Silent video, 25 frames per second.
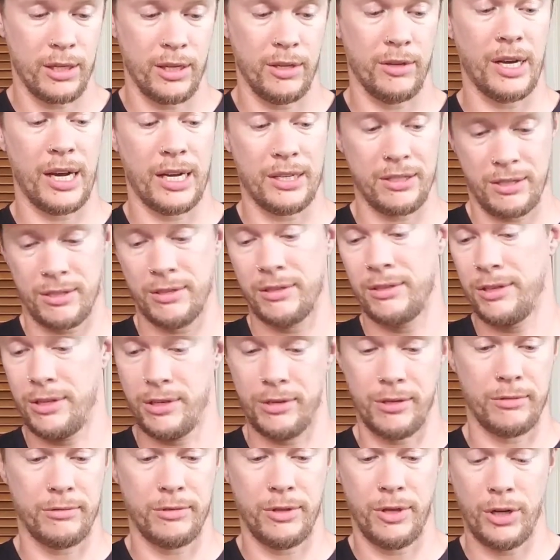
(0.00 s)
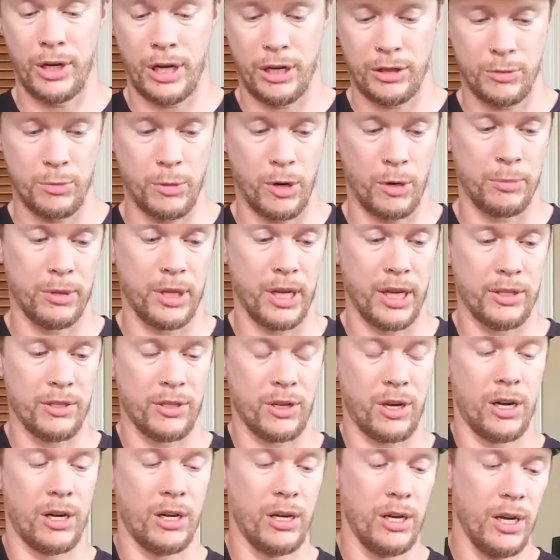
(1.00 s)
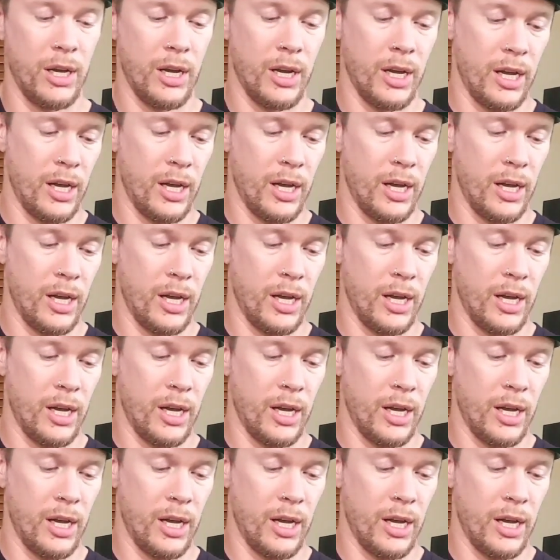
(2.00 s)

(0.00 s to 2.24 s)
And you know how small planes are.